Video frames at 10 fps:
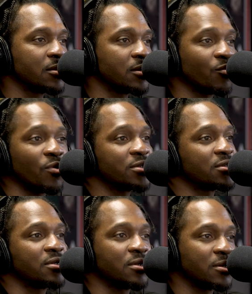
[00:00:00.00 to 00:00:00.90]
It
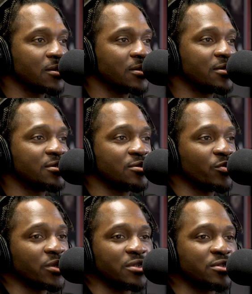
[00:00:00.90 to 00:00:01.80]
wasn't. Mm-hmm.
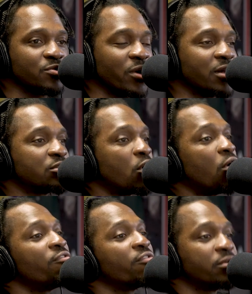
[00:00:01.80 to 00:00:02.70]
This is what is
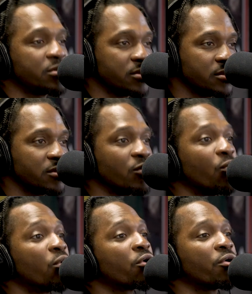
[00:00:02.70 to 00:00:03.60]
offered to the
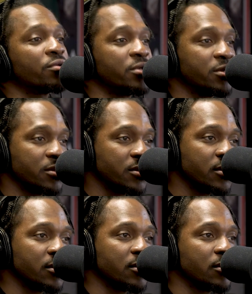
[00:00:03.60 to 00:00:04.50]
world. Mm-hmm.